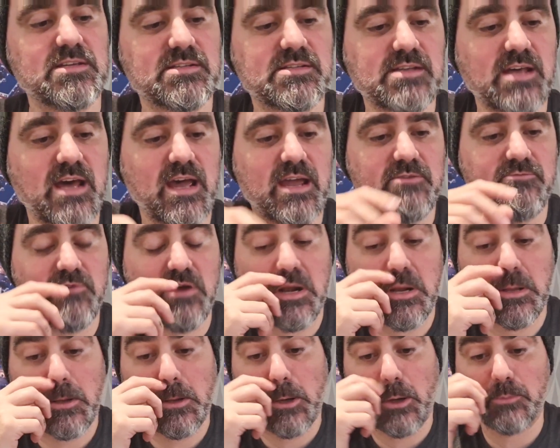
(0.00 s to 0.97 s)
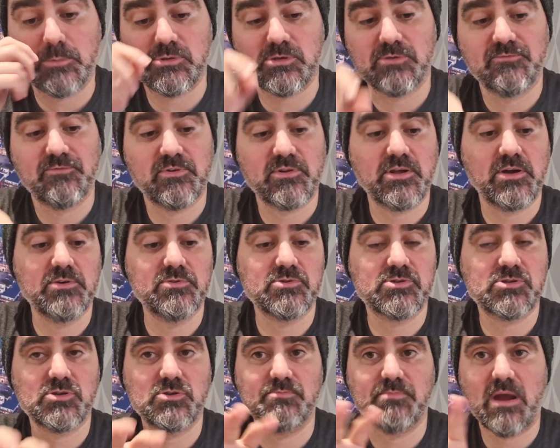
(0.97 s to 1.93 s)
is a really good option for
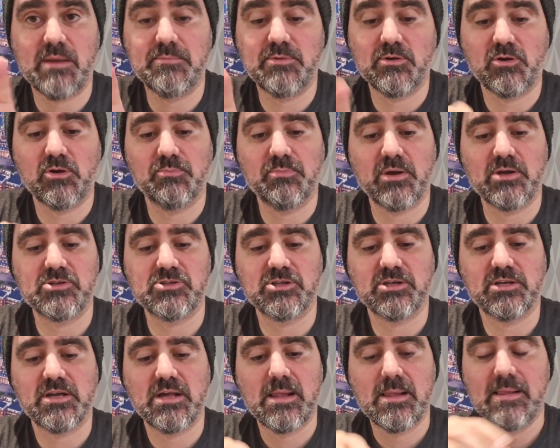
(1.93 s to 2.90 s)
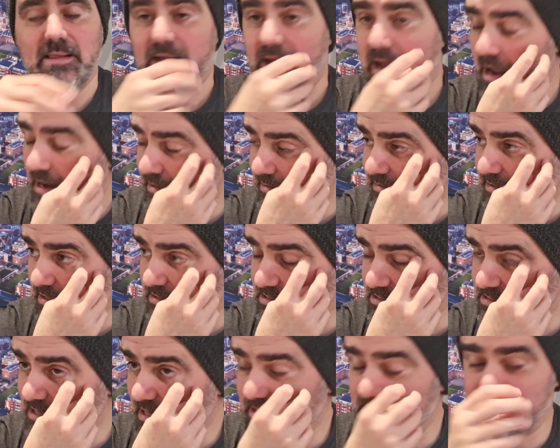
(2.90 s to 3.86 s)
those who may be on a budget, and it does
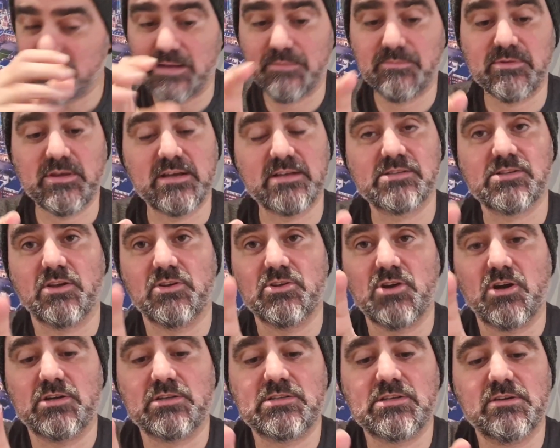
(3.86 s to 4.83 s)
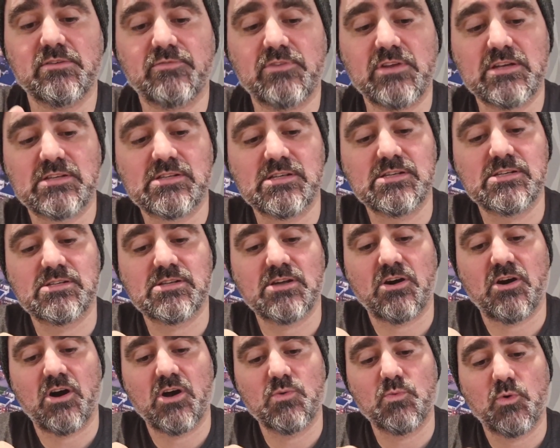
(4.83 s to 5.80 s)
exactly the same thing. So the idea of this is
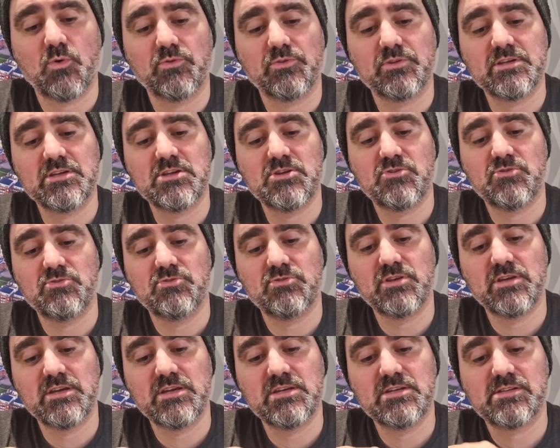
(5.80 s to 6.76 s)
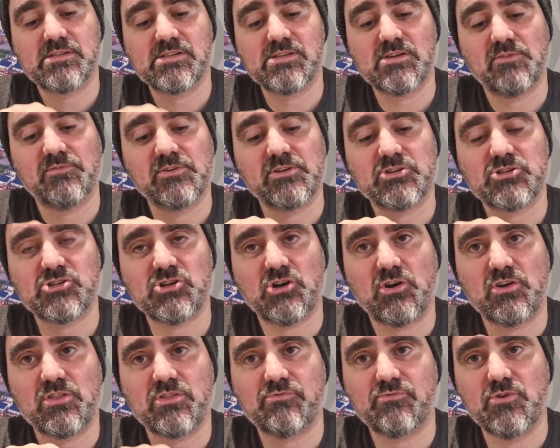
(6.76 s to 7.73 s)
I want the silver to
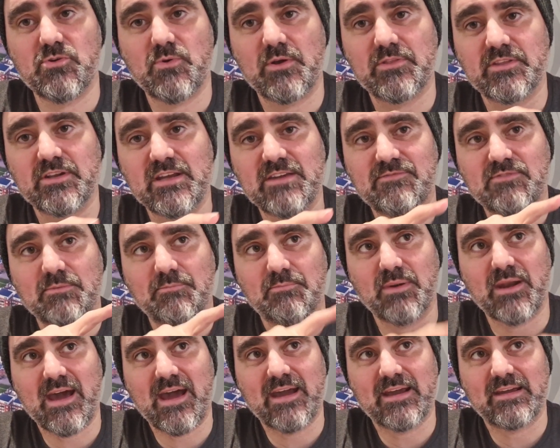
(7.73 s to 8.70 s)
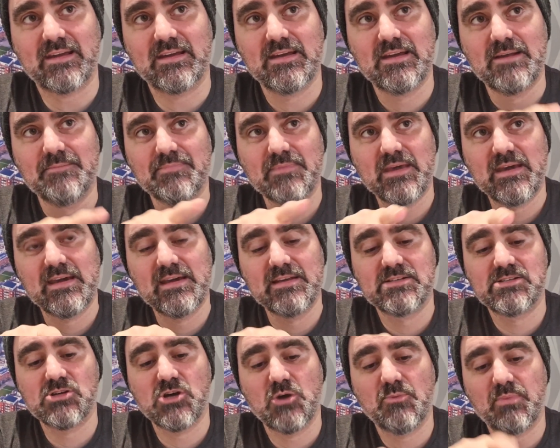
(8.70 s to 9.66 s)
shine through underneath the black
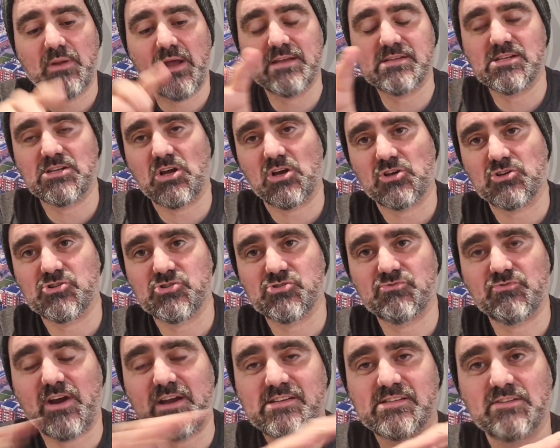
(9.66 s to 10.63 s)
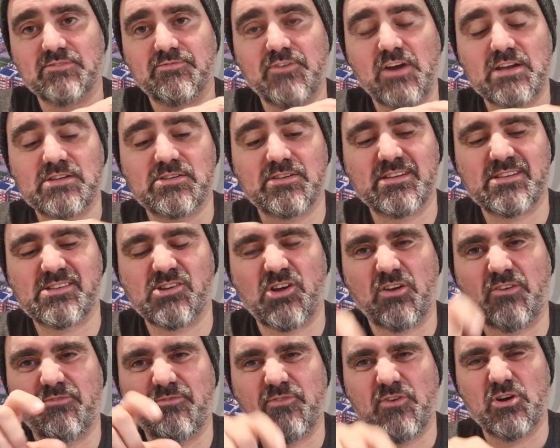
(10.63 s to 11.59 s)
in certain places, like a scratched effect. So this is
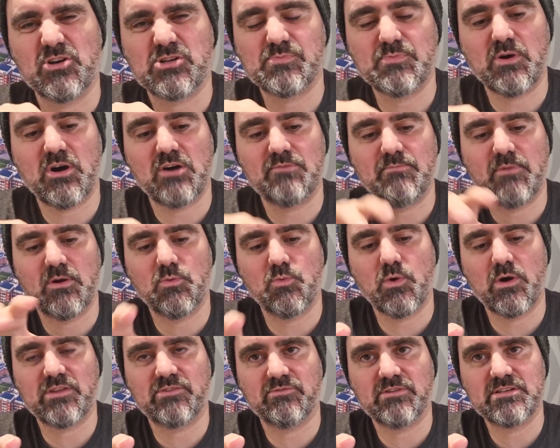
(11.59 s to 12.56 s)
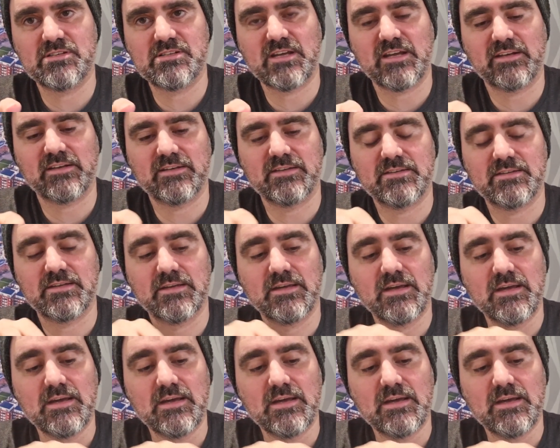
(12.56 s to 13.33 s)
like the first part of my weathering technique.